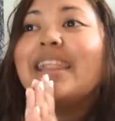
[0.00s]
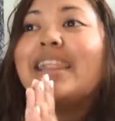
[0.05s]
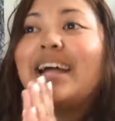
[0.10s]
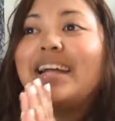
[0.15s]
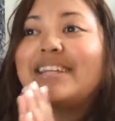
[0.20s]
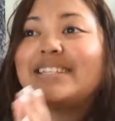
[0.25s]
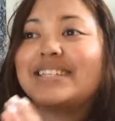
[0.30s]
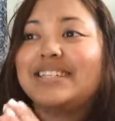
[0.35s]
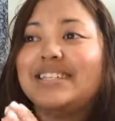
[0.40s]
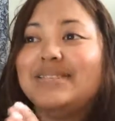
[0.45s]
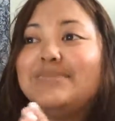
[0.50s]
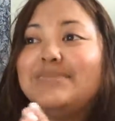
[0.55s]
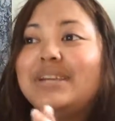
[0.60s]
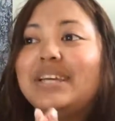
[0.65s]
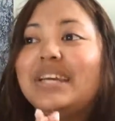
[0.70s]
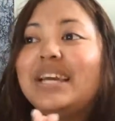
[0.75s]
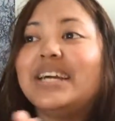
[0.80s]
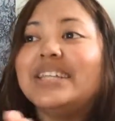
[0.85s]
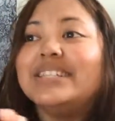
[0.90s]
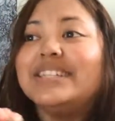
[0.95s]
that's gonna
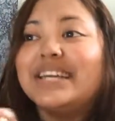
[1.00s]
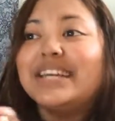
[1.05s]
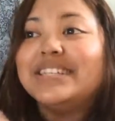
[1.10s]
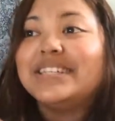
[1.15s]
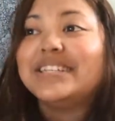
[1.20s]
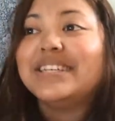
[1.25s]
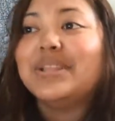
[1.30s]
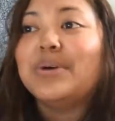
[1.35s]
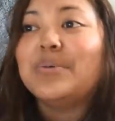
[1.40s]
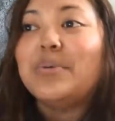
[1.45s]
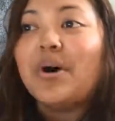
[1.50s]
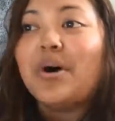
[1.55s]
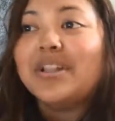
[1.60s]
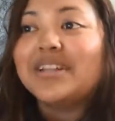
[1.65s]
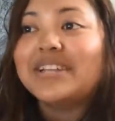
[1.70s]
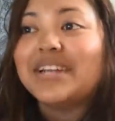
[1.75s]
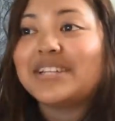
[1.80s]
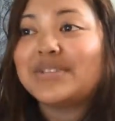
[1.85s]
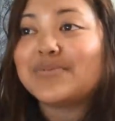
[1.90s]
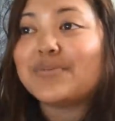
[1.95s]
be a dent in the
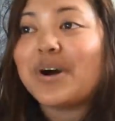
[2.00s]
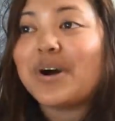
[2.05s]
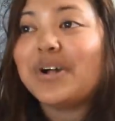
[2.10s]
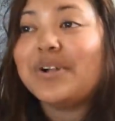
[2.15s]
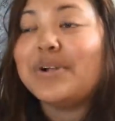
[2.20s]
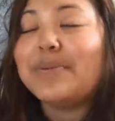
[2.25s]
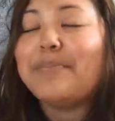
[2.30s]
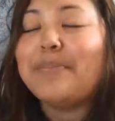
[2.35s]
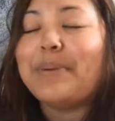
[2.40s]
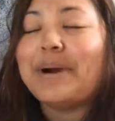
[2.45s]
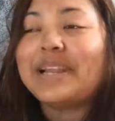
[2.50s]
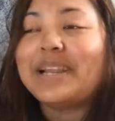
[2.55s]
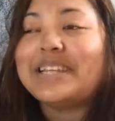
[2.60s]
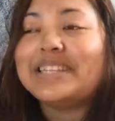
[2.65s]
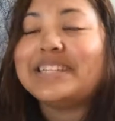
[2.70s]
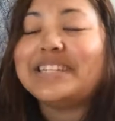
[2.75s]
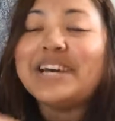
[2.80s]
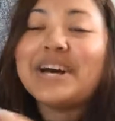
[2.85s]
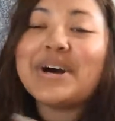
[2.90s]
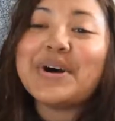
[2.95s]
wallet as well. But
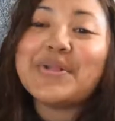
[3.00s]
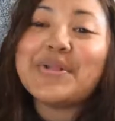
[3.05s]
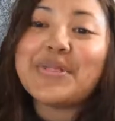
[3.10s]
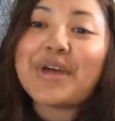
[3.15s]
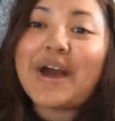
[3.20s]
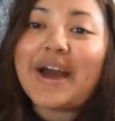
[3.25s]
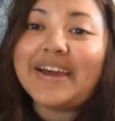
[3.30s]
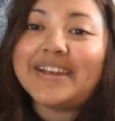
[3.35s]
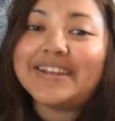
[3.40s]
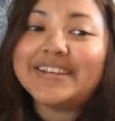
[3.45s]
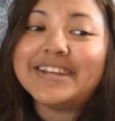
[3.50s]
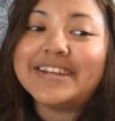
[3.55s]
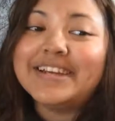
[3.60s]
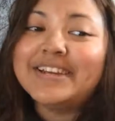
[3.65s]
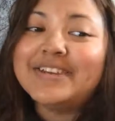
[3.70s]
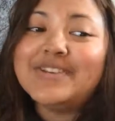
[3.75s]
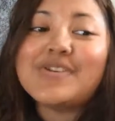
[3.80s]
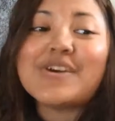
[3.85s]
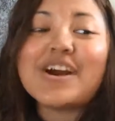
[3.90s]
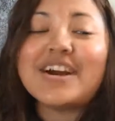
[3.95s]
until then,
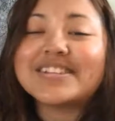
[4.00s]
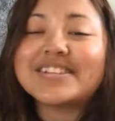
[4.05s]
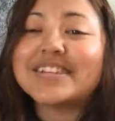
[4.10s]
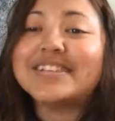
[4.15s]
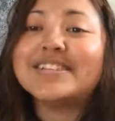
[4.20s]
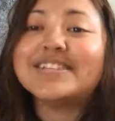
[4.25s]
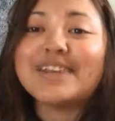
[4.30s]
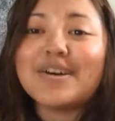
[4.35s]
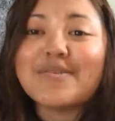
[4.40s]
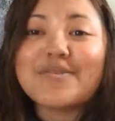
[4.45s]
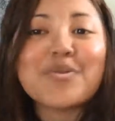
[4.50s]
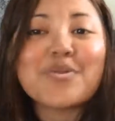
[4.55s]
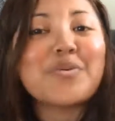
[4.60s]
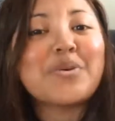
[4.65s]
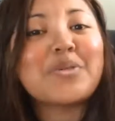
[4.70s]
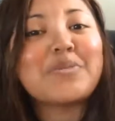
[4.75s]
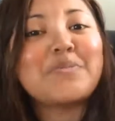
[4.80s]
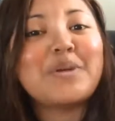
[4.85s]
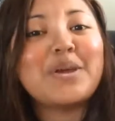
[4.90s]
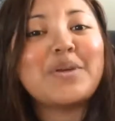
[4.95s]
you guys can suffer
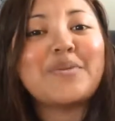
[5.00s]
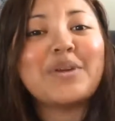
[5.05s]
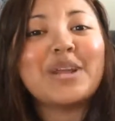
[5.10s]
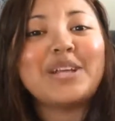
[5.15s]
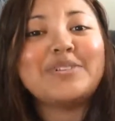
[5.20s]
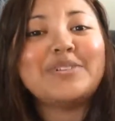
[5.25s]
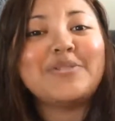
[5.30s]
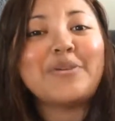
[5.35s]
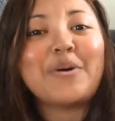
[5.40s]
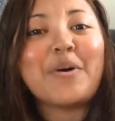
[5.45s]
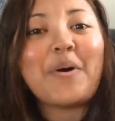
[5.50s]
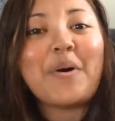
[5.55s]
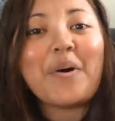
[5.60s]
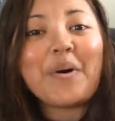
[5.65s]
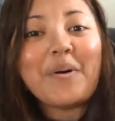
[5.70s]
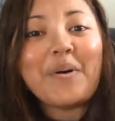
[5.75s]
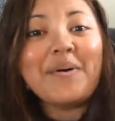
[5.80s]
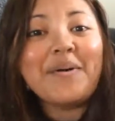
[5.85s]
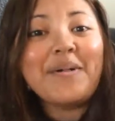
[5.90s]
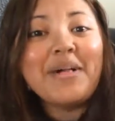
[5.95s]
with me when I do the
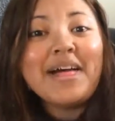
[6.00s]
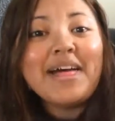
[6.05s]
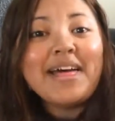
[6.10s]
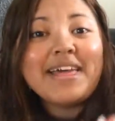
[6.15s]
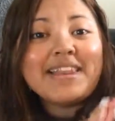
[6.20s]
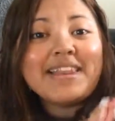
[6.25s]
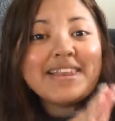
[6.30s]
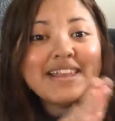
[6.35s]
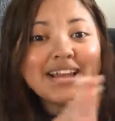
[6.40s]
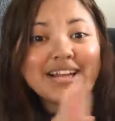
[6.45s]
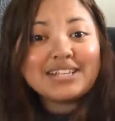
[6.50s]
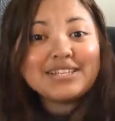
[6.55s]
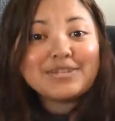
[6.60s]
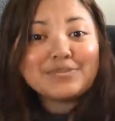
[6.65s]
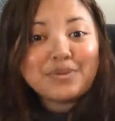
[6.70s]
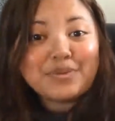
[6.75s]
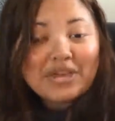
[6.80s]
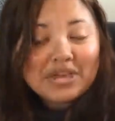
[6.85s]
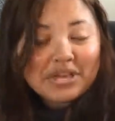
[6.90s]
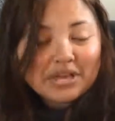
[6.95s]
haul
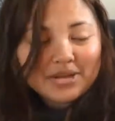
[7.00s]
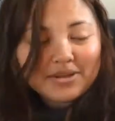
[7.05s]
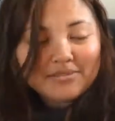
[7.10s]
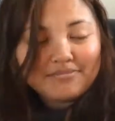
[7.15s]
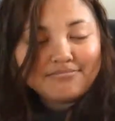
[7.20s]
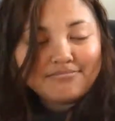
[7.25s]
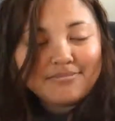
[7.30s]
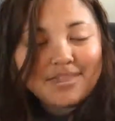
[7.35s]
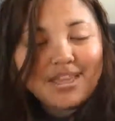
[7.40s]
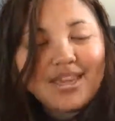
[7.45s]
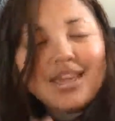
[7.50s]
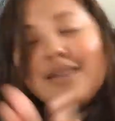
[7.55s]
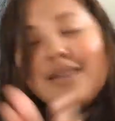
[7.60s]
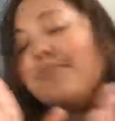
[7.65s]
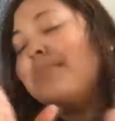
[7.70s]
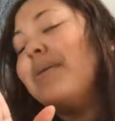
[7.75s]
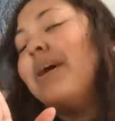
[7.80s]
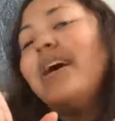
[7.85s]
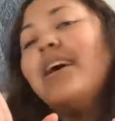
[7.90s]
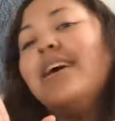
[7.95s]
next week.
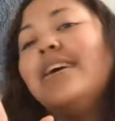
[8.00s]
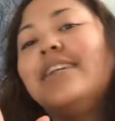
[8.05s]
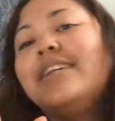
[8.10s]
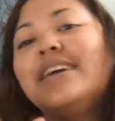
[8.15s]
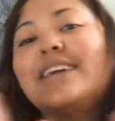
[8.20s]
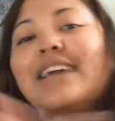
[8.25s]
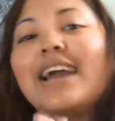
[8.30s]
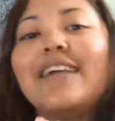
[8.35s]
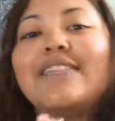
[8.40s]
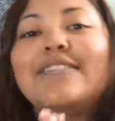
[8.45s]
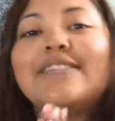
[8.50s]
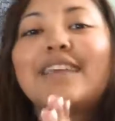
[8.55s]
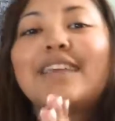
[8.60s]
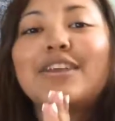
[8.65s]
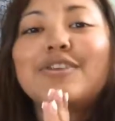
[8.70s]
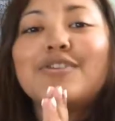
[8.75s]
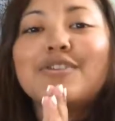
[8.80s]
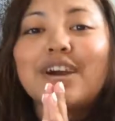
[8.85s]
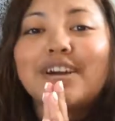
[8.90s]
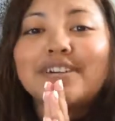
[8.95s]
But again,
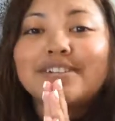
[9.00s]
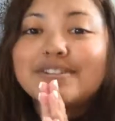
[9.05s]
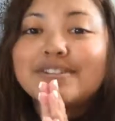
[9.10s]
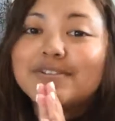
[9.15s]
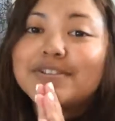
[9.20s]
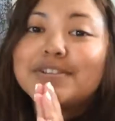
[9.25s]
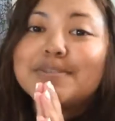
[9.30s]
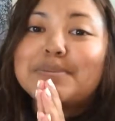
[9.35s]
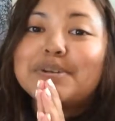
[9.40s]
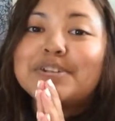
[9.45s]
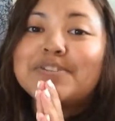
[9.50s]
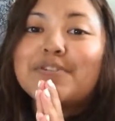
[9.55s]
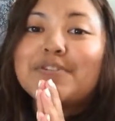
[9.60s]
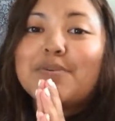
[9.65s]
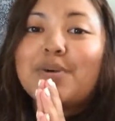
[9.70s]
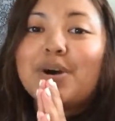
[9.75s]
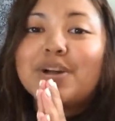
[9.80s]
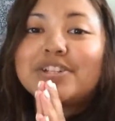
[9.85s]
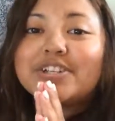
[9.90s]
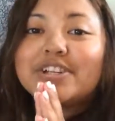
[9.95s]
thank you guys so much for
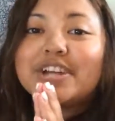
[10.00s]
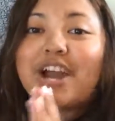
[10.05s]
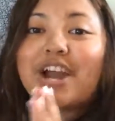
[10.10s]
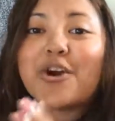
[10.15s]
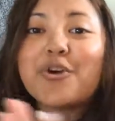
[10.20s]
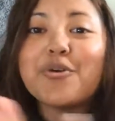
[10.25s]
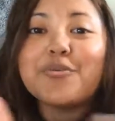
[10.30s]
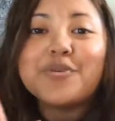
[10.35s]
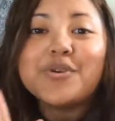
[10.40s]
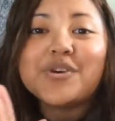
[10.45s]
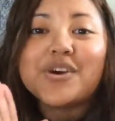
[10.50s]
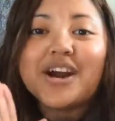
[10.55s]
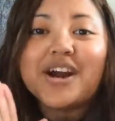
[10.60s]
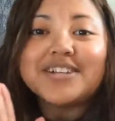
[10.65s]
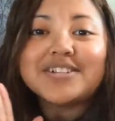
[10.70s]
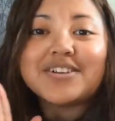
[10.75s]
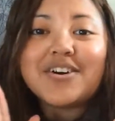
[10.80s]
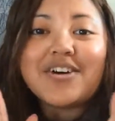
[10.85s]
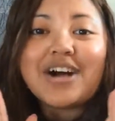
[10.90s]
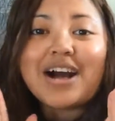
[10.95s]
watching. I hope you
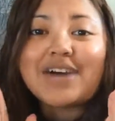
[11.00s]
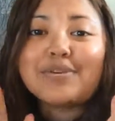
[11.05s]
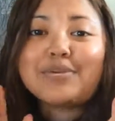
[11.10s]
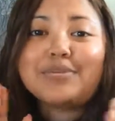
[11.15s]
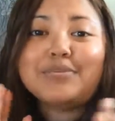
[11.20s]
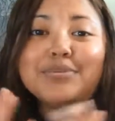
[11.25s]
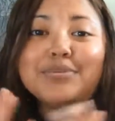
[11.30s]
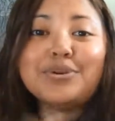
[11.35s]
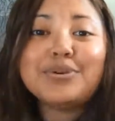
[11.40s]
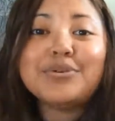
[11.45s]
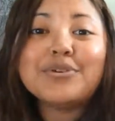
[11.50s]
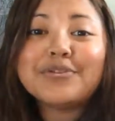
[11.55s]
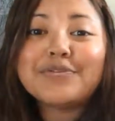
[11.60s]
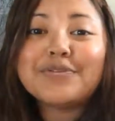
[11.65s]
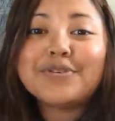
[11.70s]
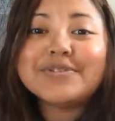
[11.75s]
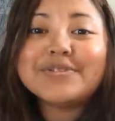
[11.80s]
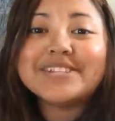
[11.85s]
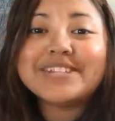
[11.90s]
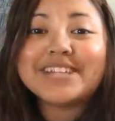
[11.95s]
guys all have a
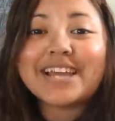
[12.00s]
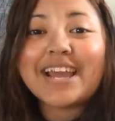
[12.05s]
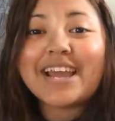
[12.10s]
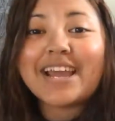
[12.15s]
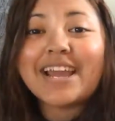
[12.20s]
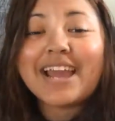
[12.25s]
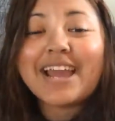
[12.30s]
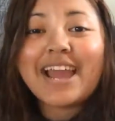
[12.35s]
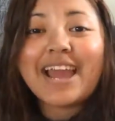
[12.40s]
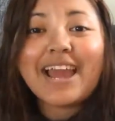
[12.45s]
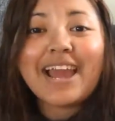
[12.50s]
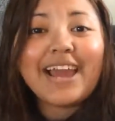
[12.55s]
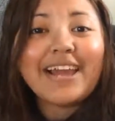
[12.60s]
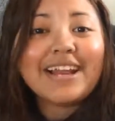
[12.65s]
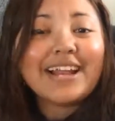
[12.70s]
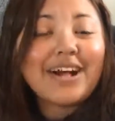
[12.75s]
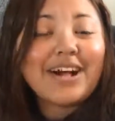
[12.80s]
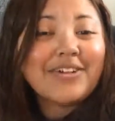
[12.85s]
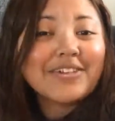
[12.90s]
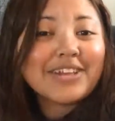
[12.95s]
beautiful day,
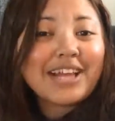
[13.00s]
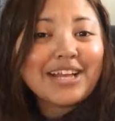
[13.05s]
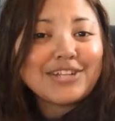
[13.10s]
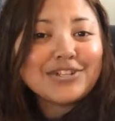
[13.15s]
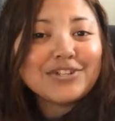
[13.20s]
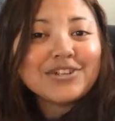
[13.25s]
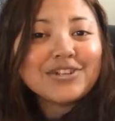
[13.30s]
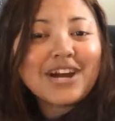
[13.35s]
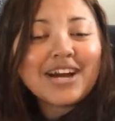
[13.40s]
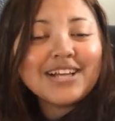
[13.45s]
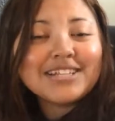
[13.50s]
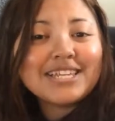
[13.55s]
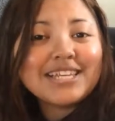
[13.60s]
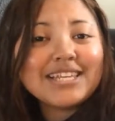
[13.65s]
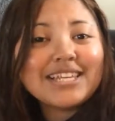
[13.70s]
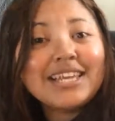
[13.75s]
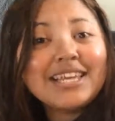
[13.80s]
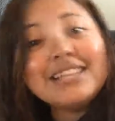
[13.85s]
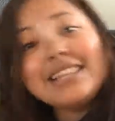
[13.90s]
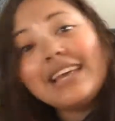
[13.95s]
and I'll catch you guys
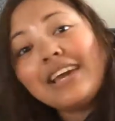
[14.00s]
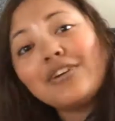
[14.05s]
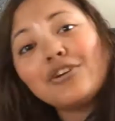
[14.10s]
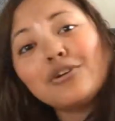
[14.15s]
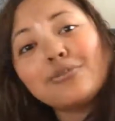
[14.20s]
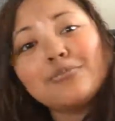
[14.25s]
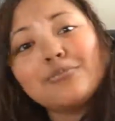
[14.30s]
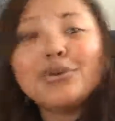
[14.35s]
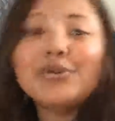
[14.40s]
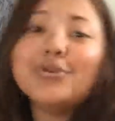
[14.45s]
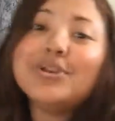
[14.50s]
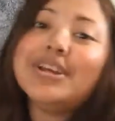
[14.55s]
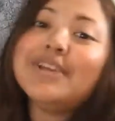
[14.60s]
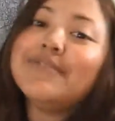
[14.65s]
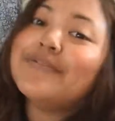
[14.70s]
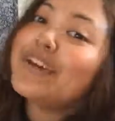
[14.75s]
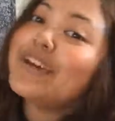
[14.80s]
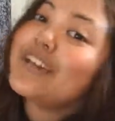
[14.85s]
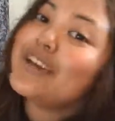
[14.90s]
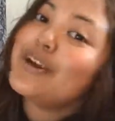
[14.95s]
in a later beauty
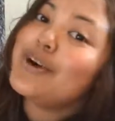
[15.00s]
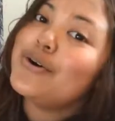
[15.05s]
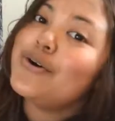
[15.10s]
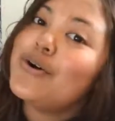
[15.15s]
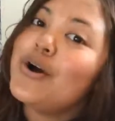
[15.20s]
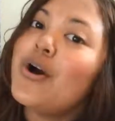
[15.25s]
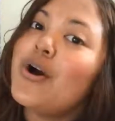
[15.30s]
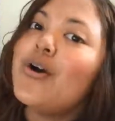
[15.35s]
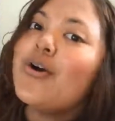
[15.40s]
video